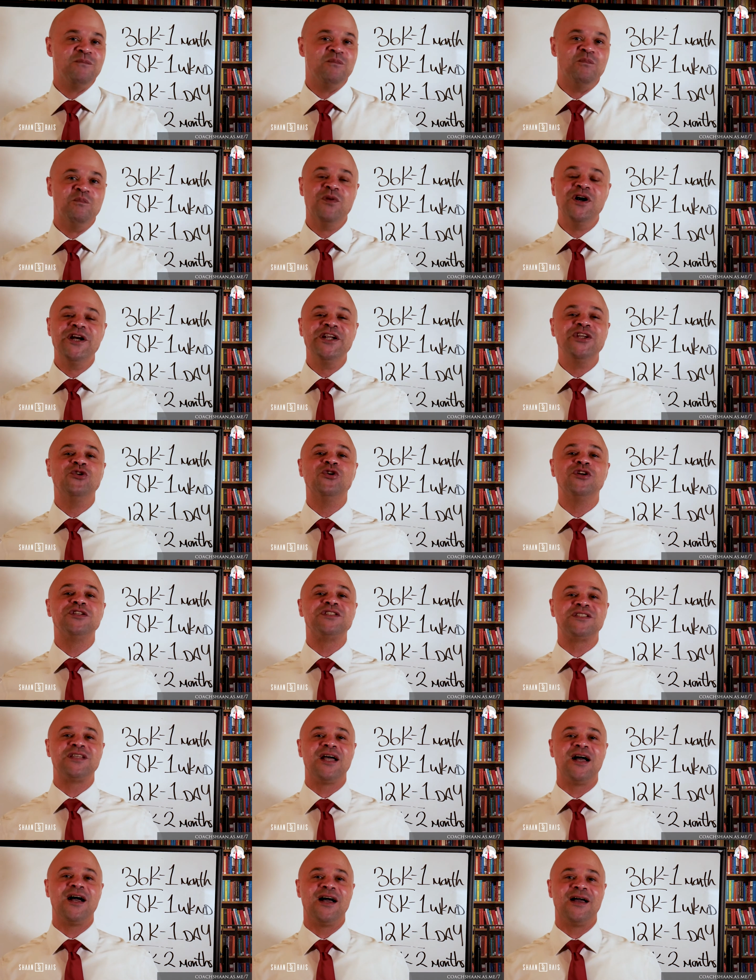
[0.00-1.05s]
money or
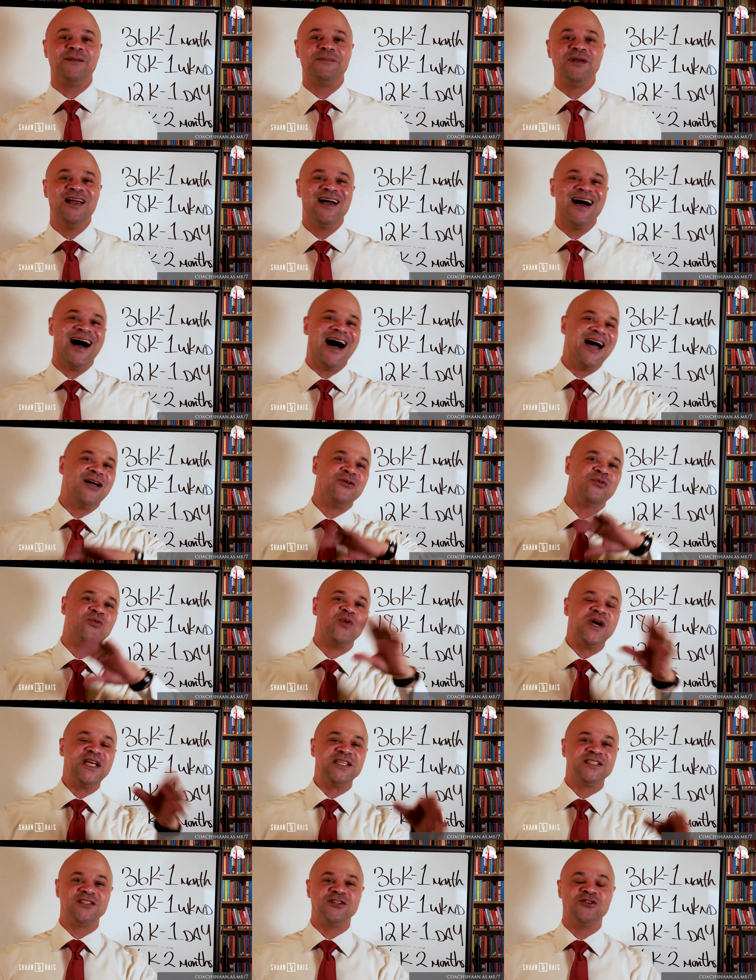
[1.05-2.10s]
time I
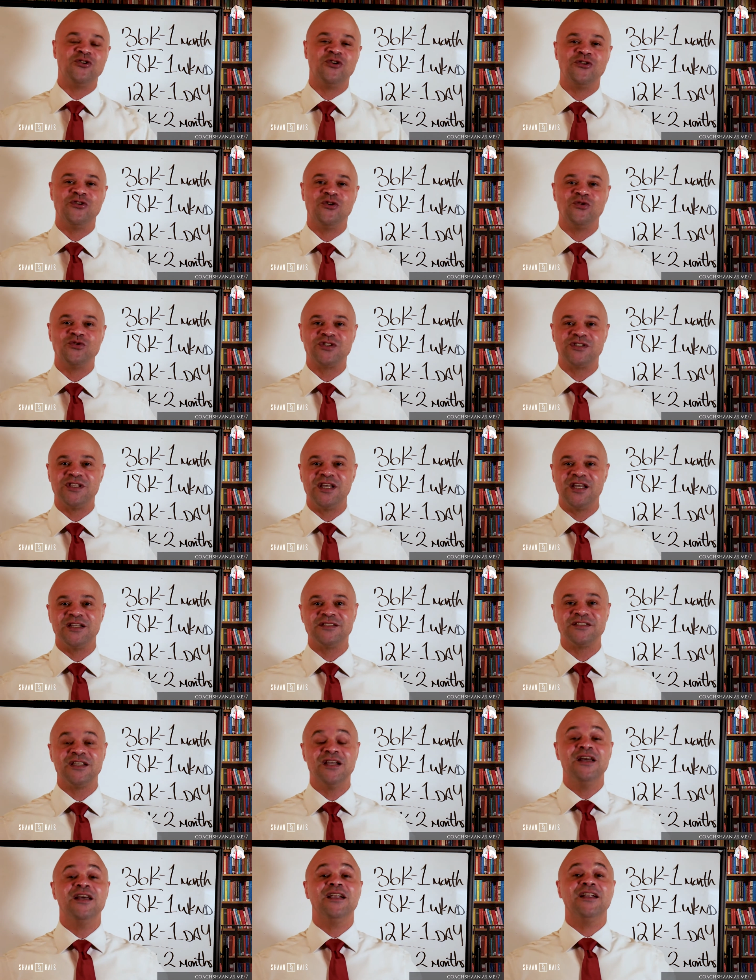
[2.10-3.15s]
wasted on those
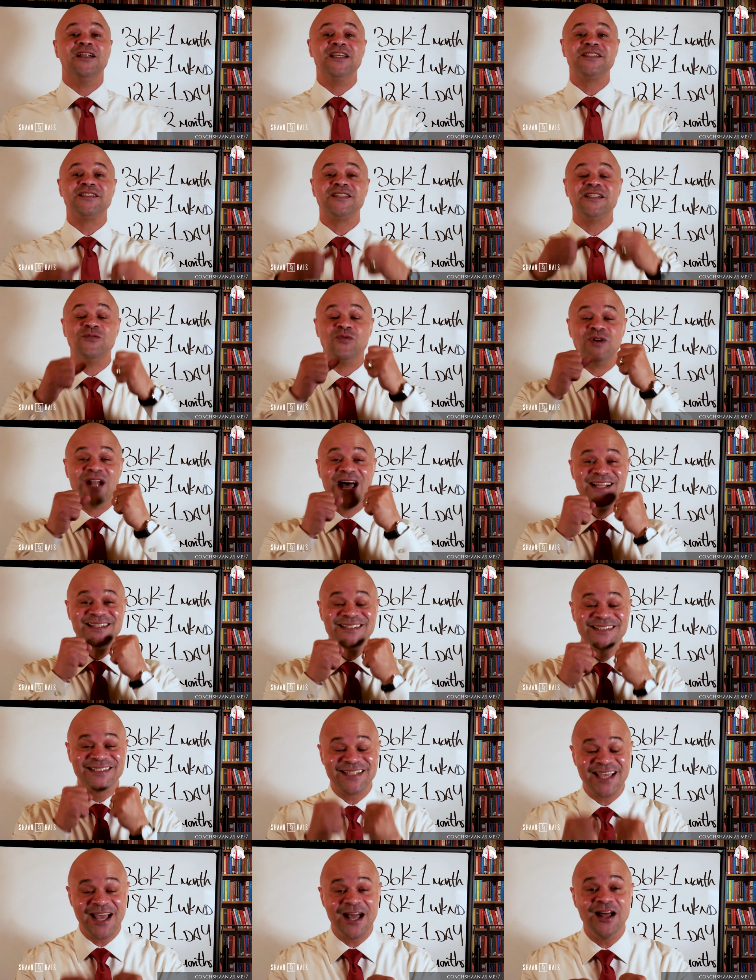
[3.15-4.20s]
things. Listen, when I
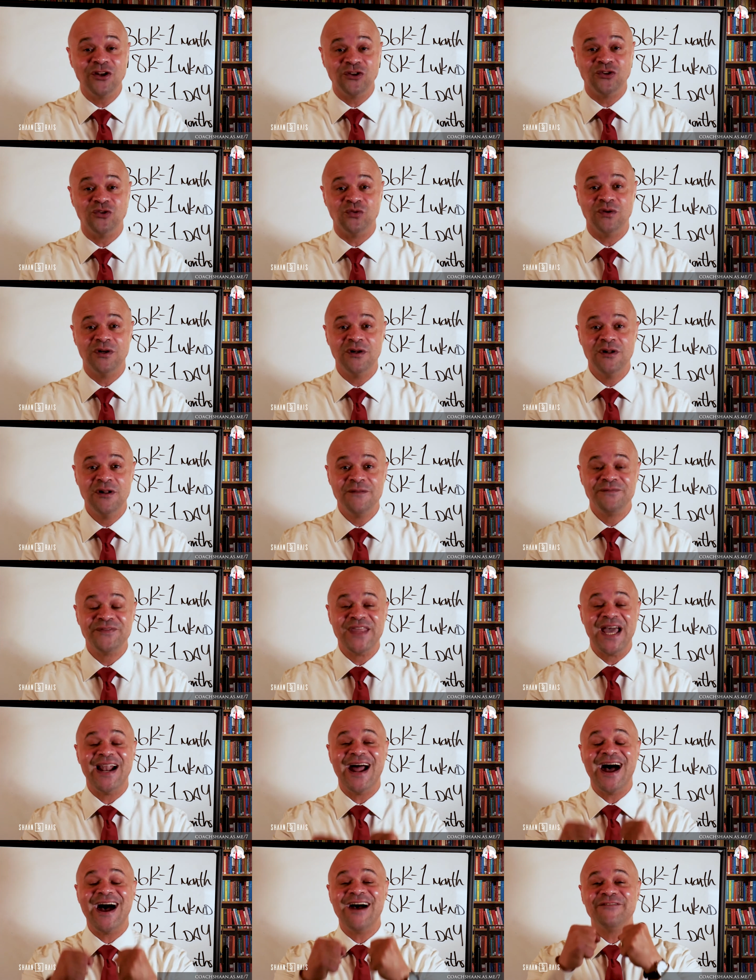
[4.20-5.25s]
tell you
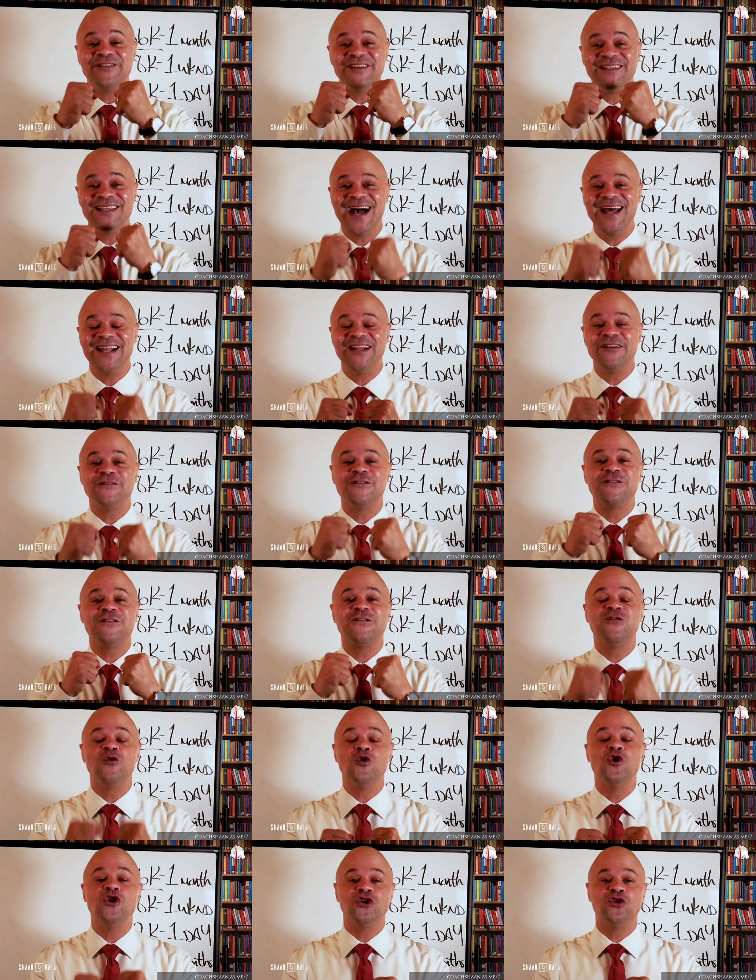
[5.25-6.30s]
that I've got it
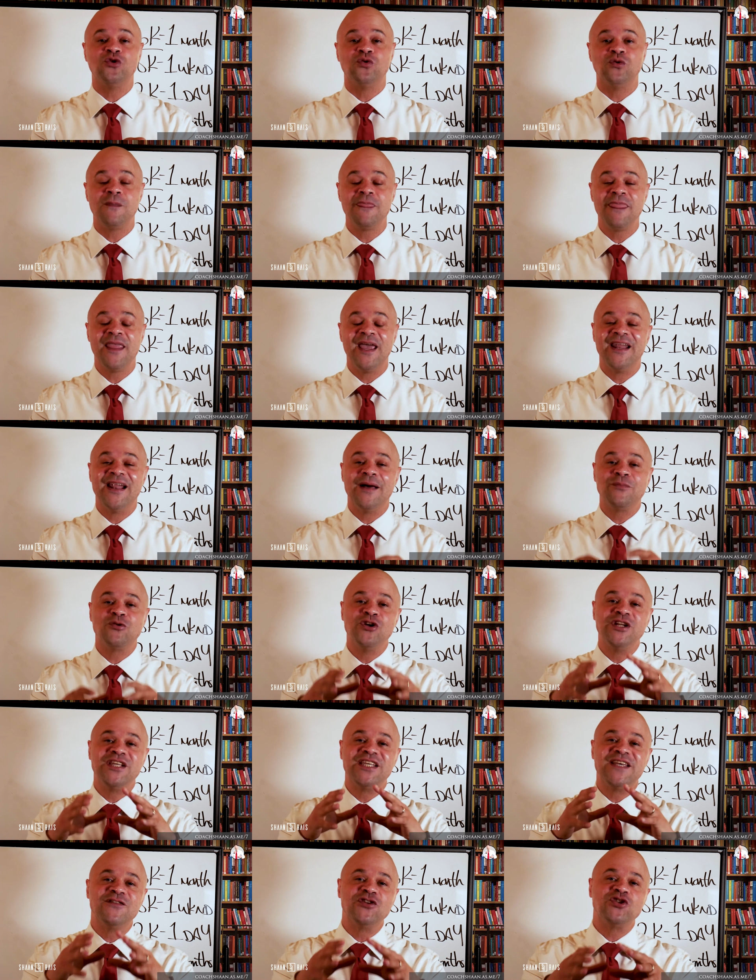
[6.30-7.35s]
for you and I'm going
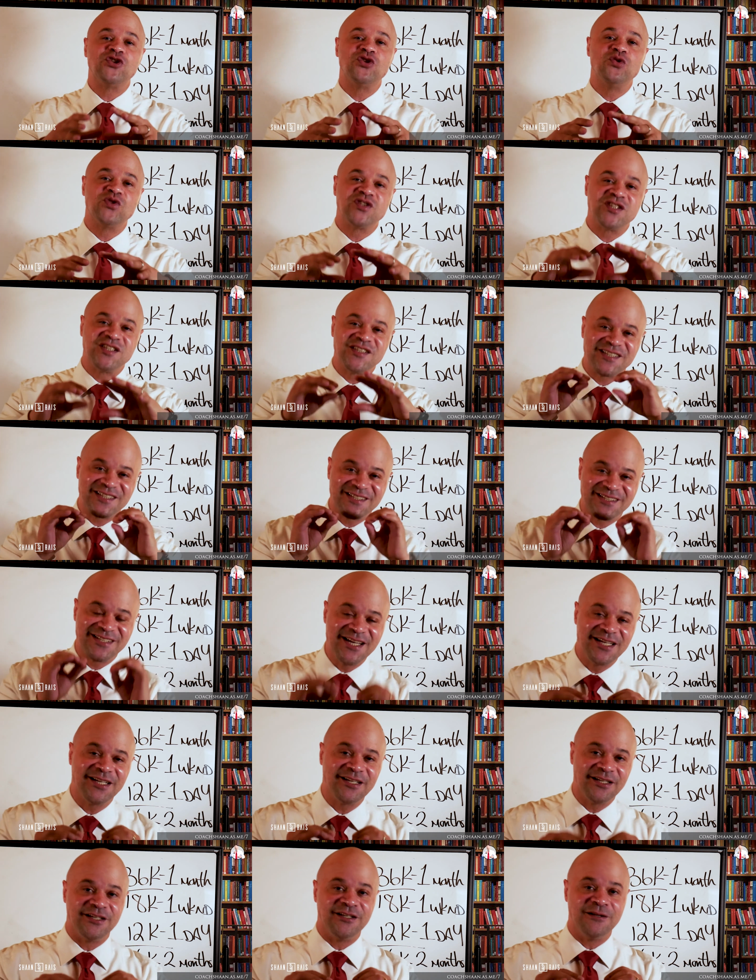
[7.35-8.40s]
to give it to you
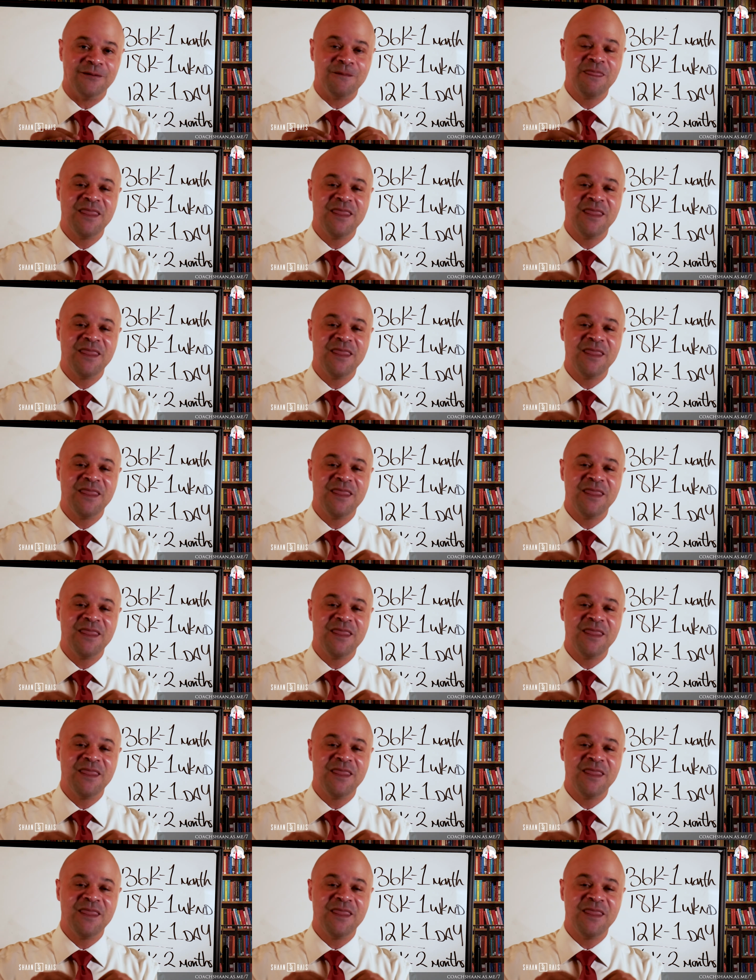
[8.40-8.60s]
succinctly,